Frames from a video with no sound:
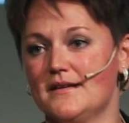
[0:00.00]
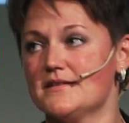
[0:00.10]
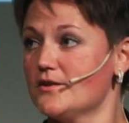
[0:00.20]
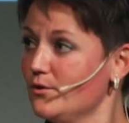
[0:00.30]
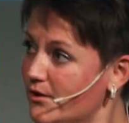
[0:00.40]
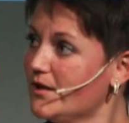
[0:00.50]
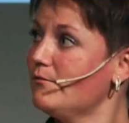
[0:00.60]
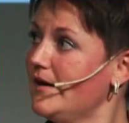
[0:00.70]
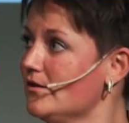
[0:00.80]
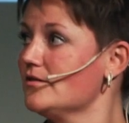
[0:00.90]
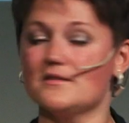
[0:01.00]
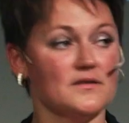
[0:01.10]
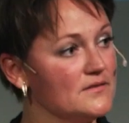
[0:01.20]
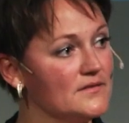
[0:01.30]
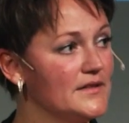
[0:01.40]
So look around.
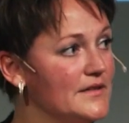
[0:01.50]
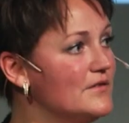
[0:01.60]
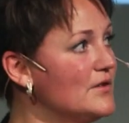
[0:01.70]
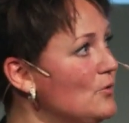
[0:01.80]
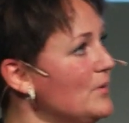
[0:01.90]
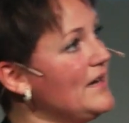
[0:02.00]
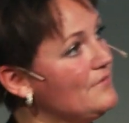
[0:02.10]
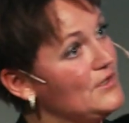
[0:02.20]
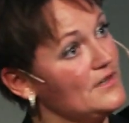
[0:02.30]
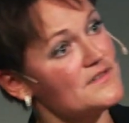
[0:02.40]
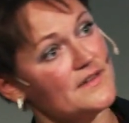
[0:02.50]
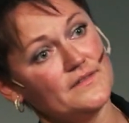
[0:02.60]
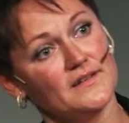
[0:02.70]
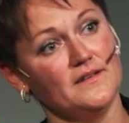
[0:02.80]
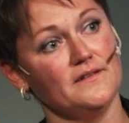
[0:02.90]
Even though we have done
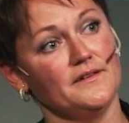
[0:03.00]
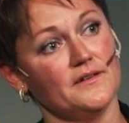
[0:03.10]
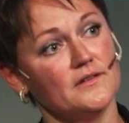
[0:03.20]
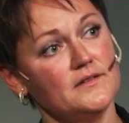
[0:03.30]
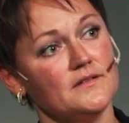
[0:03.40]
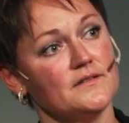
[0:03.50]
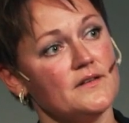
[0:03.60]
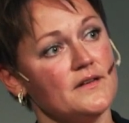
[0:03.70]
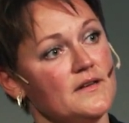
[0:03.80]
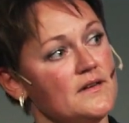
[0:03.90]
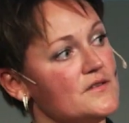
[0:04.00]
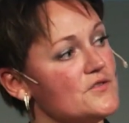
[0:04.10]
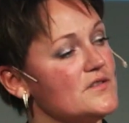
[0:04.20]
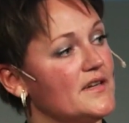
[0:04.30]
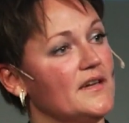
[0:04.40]
something in here
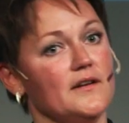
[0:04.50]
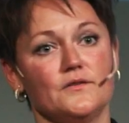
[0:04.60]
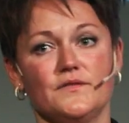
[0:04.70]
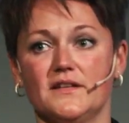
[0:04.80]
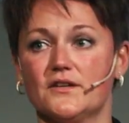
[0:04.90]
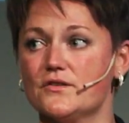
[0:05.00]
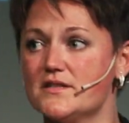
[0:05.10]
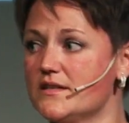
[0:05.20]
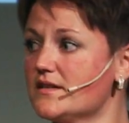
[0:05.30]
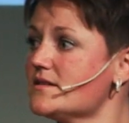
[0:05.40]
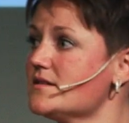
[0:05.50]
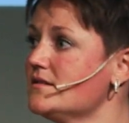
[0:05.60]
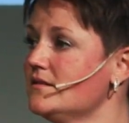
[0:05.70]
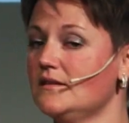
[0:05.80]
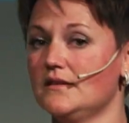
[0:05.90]
to take care of the
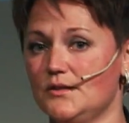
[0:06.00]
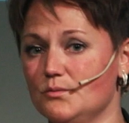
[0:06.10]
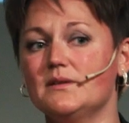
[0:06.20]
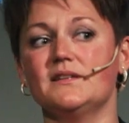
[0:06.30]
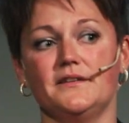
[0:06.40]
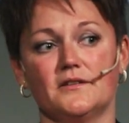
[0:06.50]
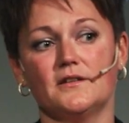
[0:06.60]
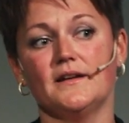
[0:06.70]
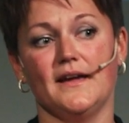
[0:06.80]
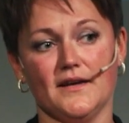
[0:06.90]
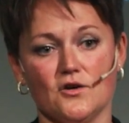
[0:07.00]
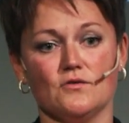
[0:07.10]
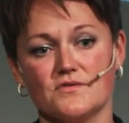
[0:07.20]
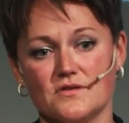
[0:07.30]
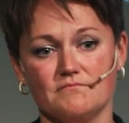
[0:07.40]
acoustics, you will hear
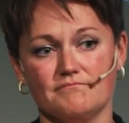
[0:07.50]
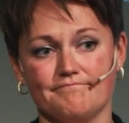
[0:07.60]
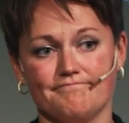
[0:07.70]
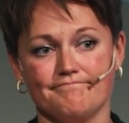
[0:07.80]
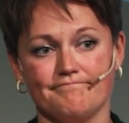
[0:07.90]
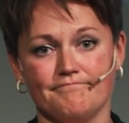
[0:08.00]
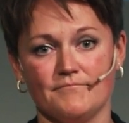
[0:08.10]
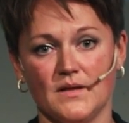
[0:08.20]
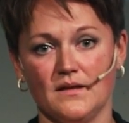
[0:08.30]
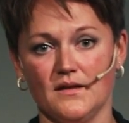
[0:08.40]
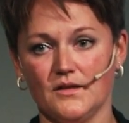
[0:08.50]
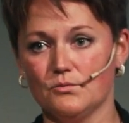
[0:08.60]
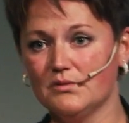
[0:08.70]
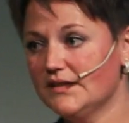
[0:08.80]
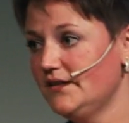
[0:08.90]
echoes.
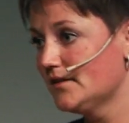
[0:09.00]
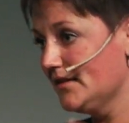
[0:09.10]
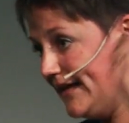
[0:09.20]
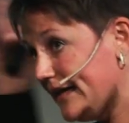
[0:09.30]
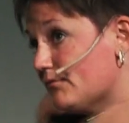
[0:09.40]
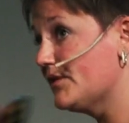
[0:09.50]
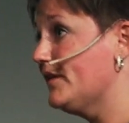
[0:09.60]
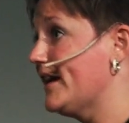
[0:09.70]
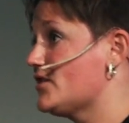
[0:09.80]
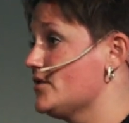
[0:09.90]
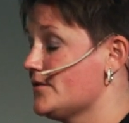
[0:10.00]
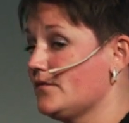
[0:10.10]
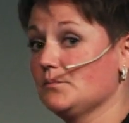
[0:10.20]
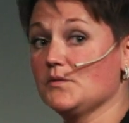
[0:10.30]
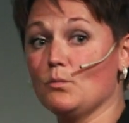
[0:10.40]
You will hear late reflections
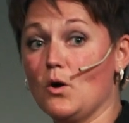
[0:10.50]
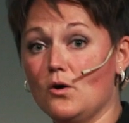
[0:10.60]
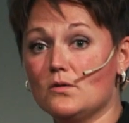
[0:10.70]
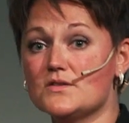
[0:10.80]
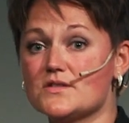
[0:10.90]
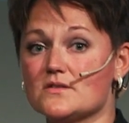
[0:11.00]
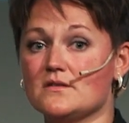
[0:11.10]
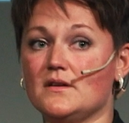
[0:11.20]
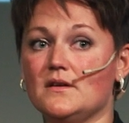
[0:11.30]
from the walls.